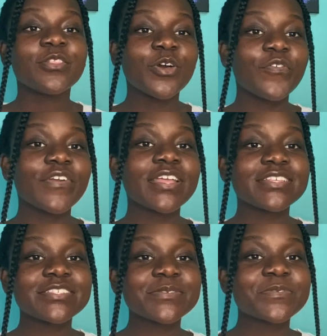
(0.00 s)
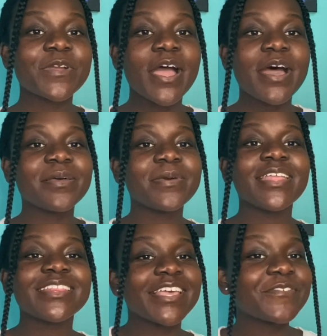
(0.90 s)
Don't forget to subscribe,
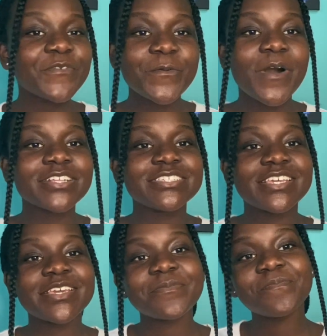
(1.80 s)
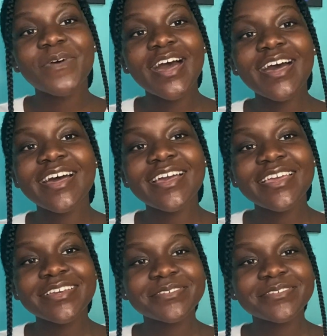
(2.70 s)
and thanks for watching. Bye!